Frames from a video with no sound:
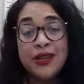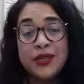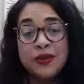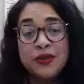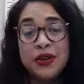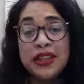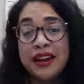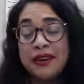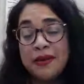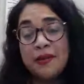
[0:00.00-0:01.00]
So if you're
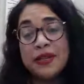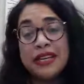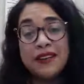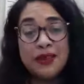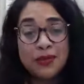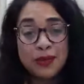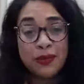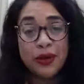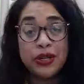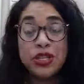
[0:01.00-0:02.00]
there to be able to give them
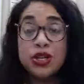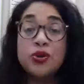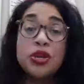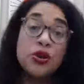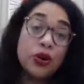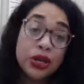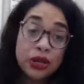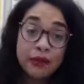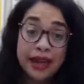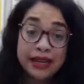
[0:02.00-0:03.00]
support, show your
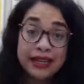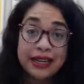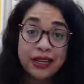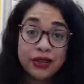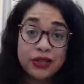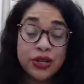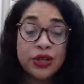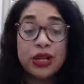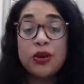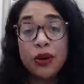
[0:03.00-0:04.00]
humanity, show
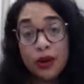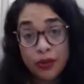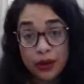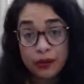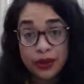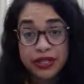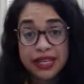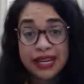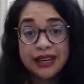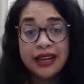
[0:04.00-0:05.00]
that you are a real
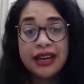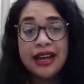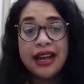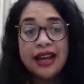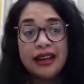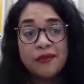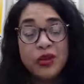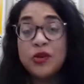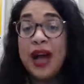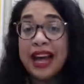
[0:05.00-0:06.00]
person.
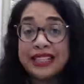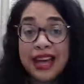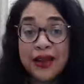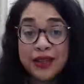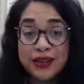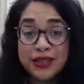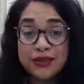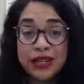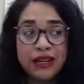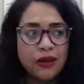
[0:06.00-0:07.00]
When you ask how they're
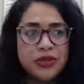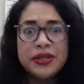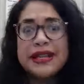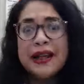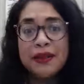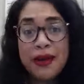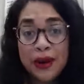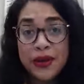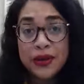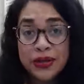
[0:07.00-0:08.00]
doing, also tell them
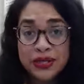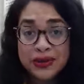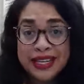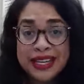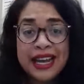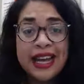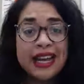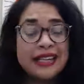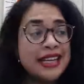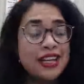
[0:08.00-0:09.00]
how you're doing.
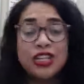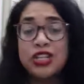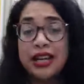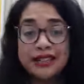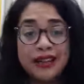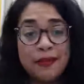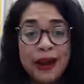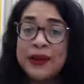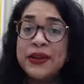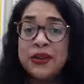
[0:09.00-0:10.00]
It's not just
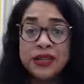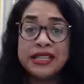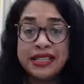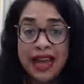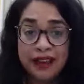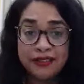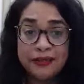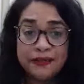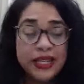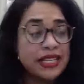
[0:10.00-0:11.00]
about your staff.
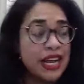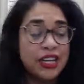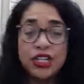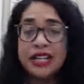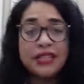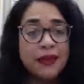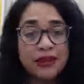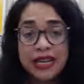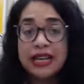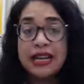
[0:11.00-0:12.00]
It's not just about
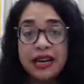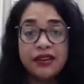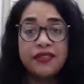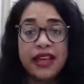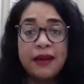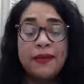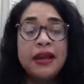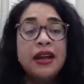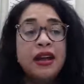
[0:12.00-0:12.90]
taking care of them.